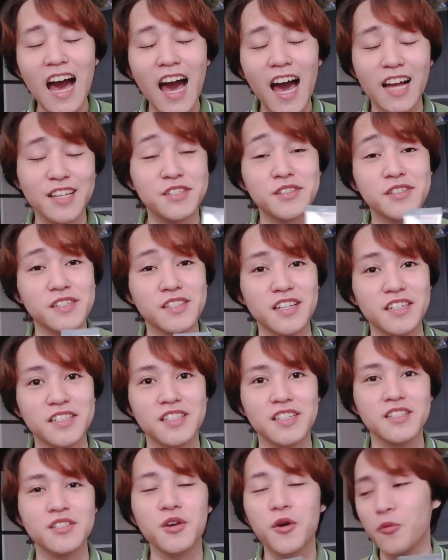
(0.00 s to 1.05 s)
I just discussed
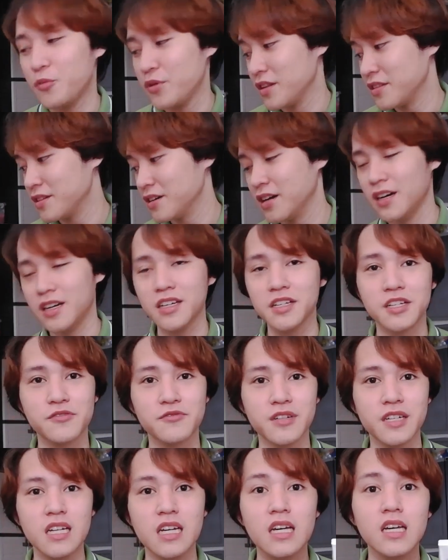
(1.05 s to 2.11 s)
this with the
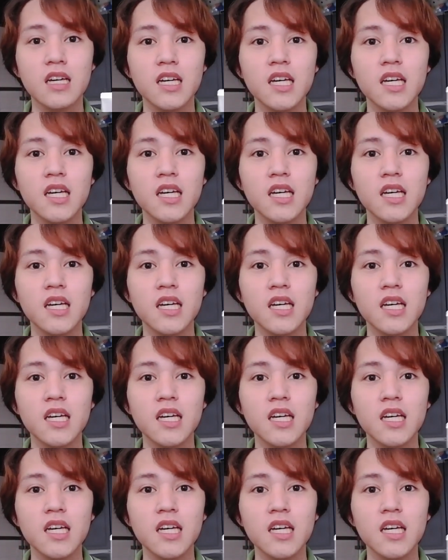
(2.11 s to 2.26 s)
Innisfree.